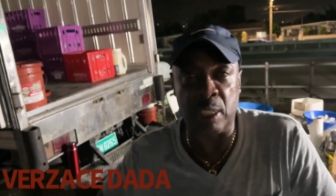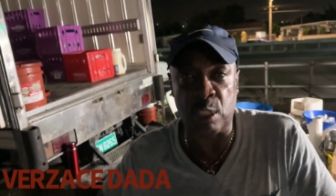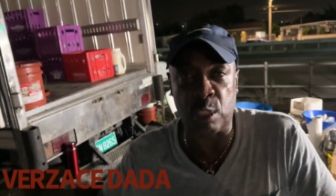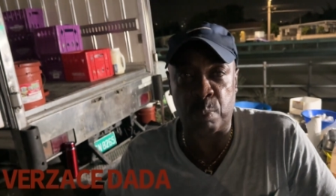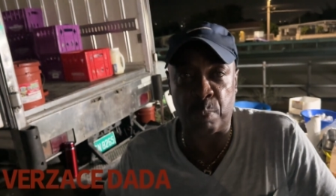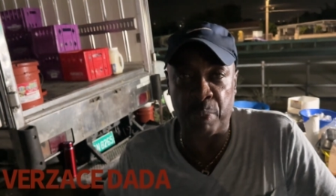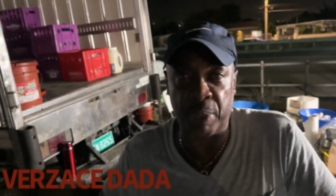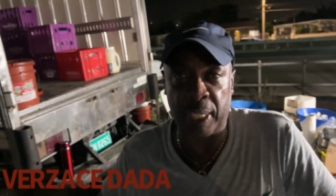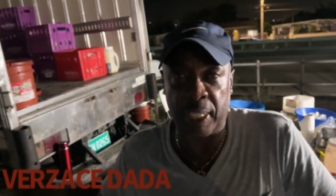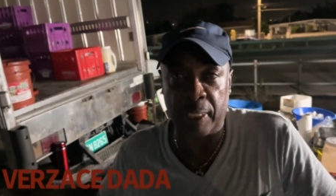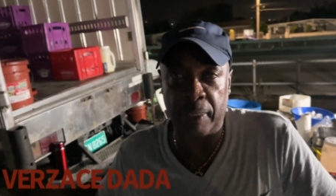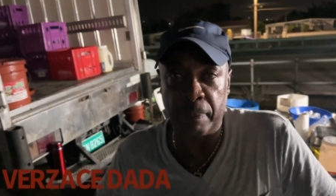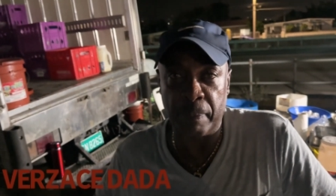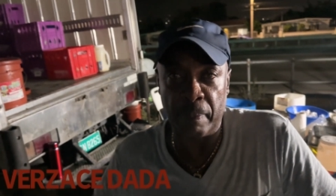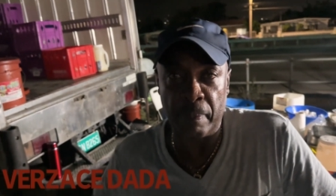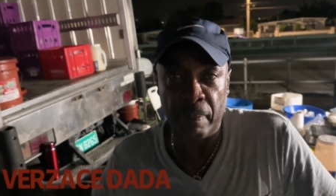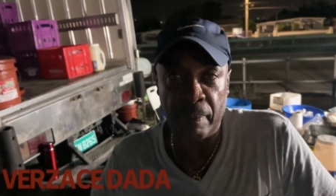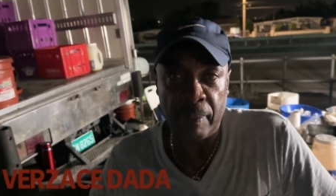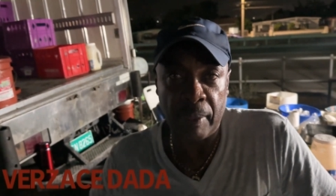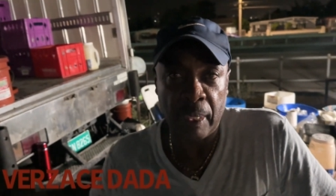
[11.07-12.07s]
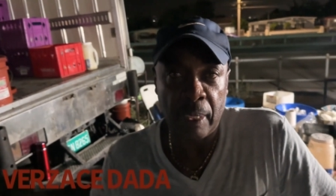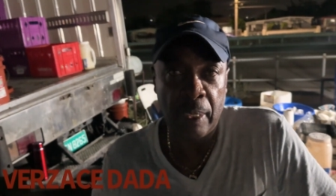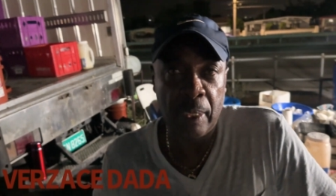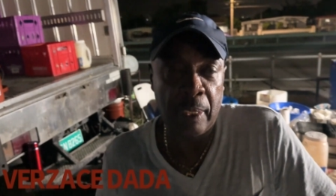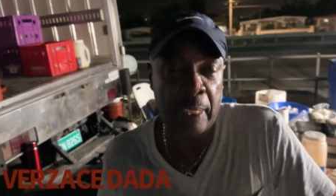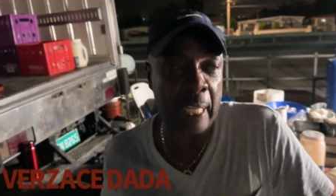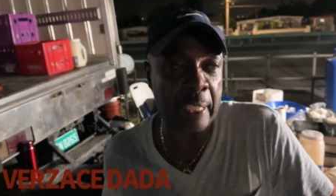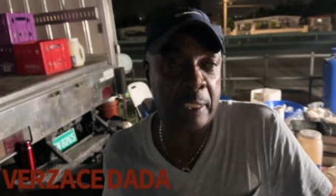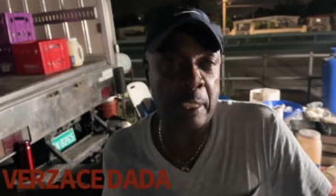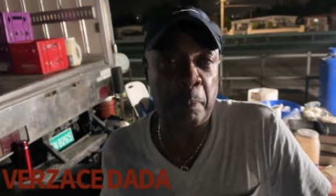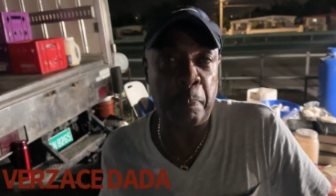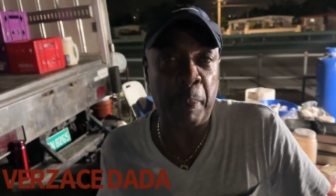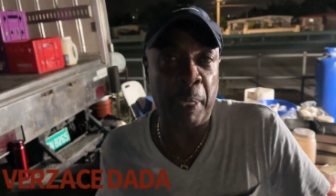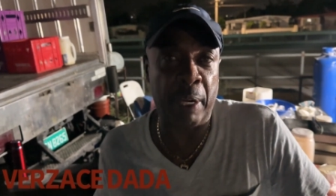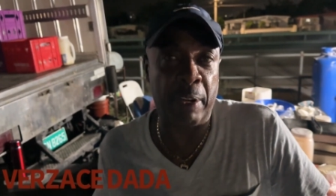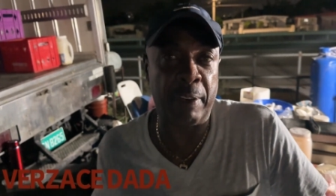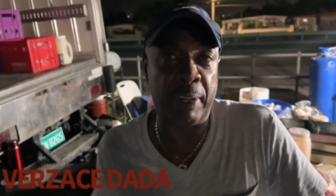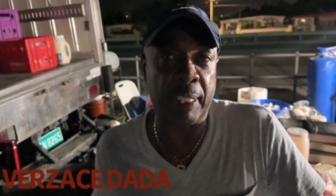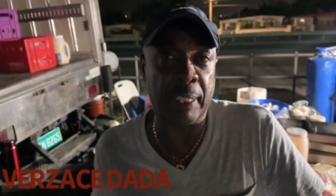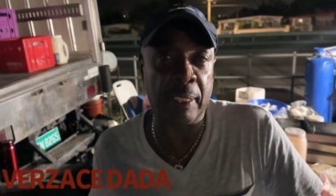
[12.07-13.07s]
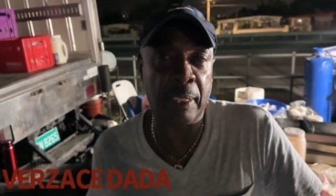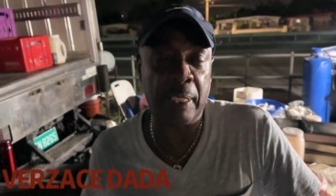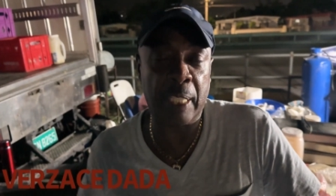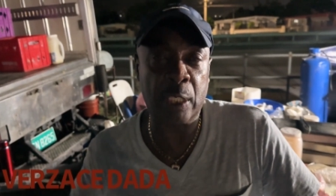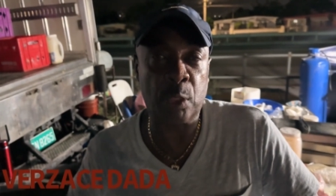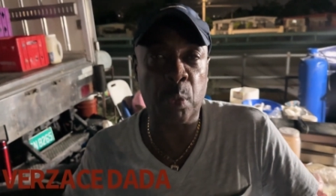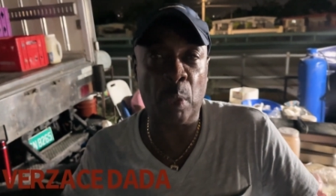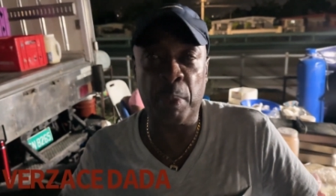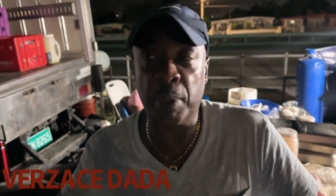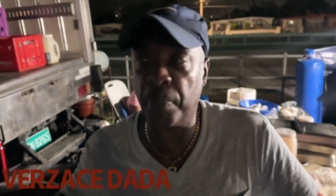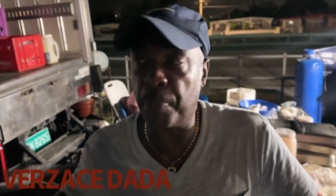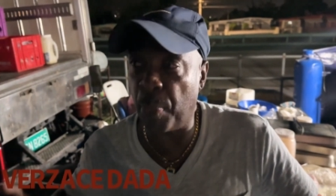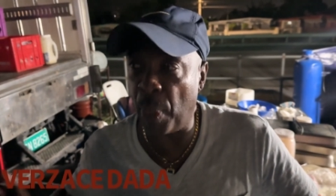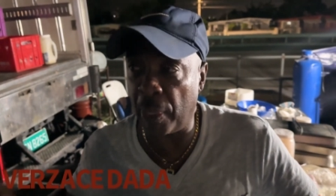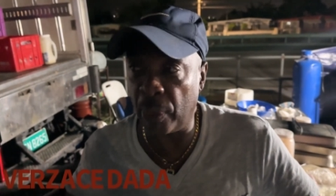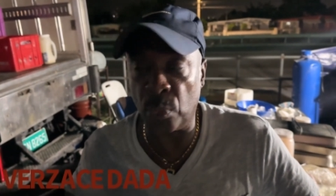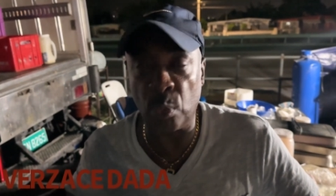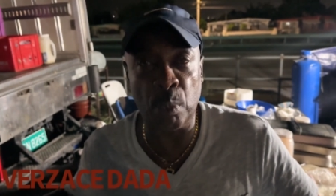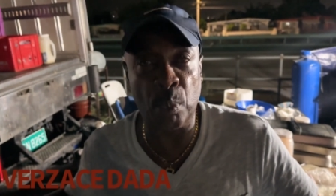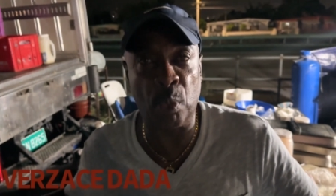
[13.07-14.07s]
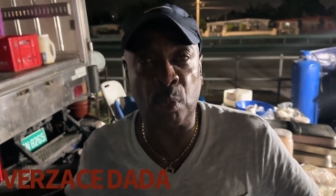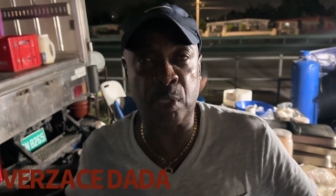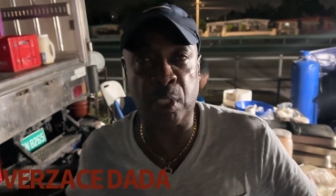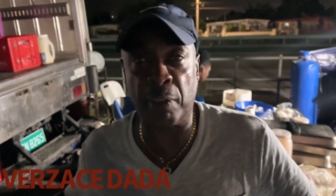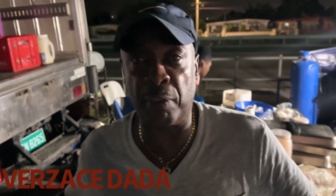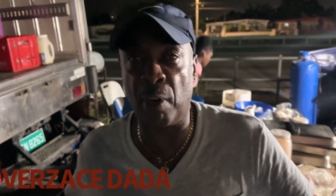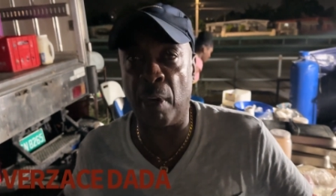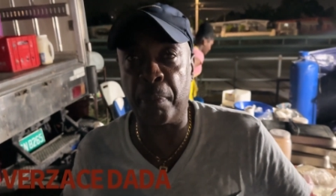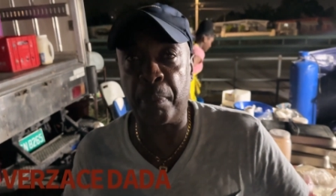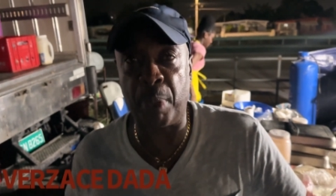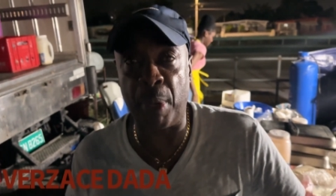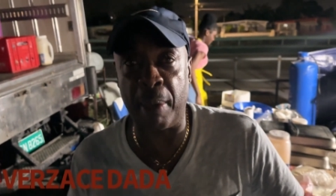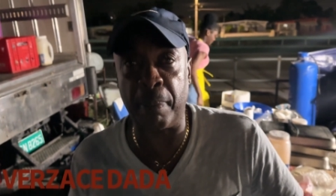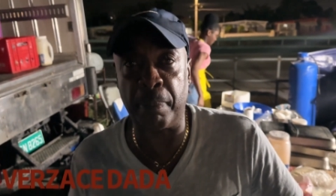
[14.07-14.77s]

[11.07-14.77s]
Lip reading: Spring. That's the parent. That's where we prep, do most of our prep.